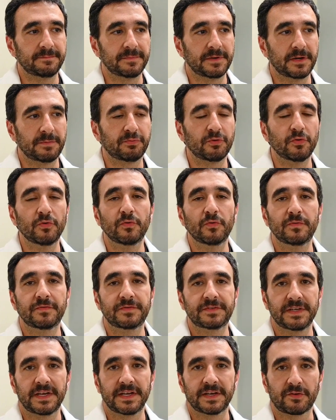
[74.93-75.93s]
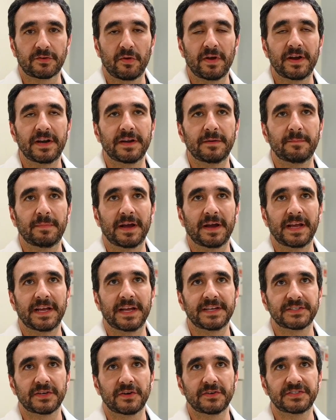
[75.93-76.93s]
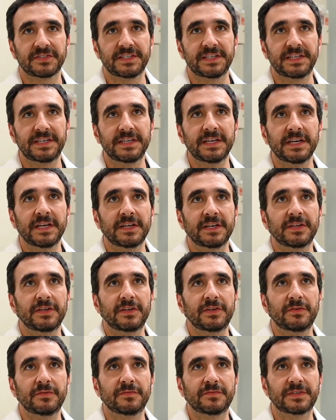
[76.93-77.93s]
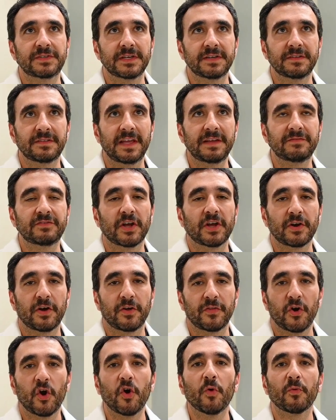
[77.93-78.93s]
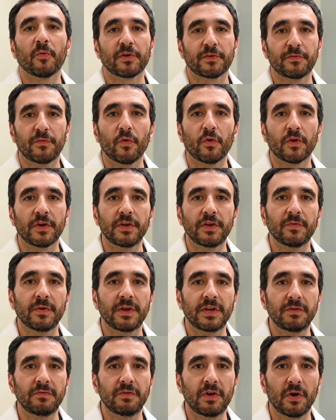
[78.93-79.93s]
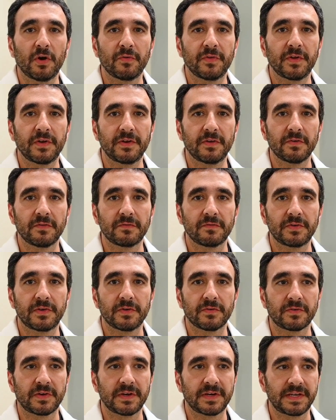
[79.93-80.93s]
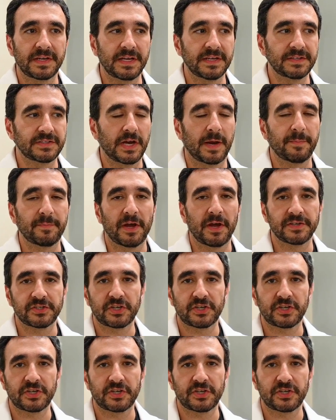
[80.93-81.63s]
approved and accredited by SRC, they've done all the homework for you, and you know that you're going to get top-notch